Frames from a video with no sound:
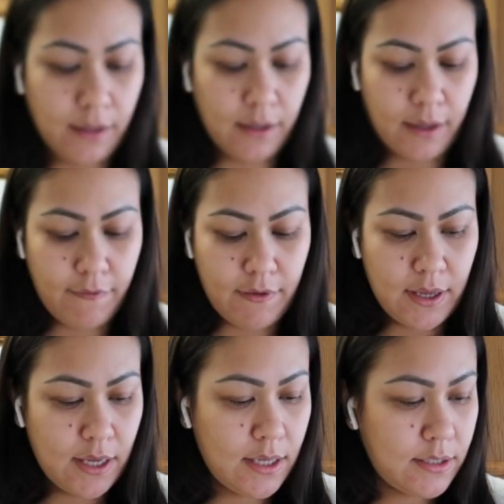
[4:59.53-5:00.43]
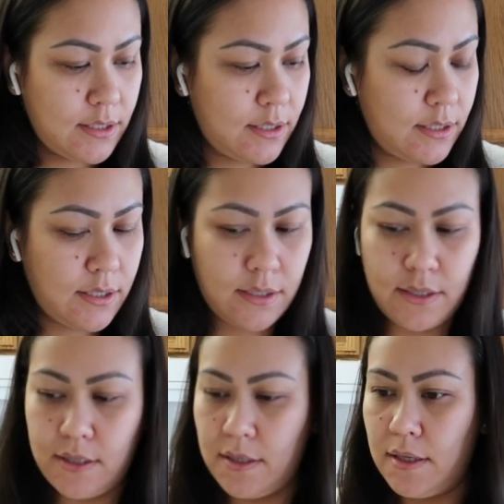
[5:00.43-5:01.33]
love it.
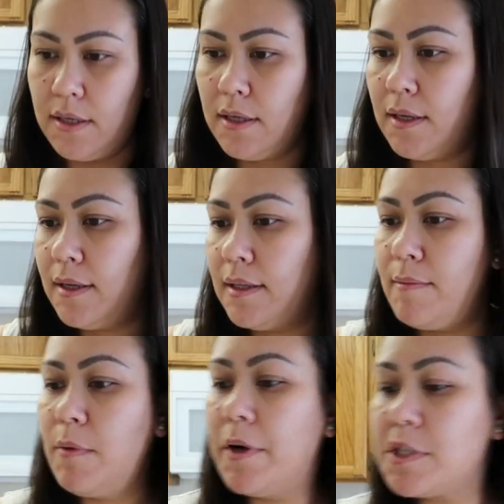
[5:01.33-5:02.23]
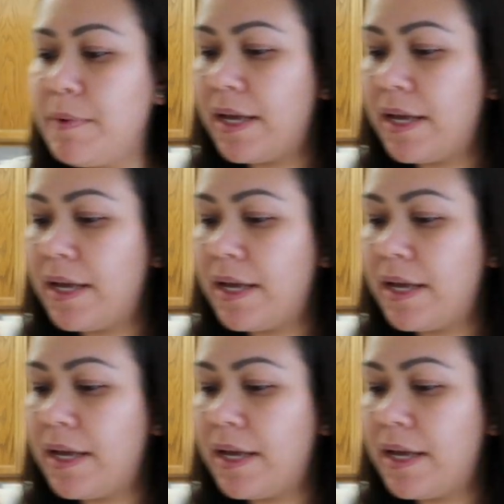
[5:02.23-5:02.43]
Let me wash my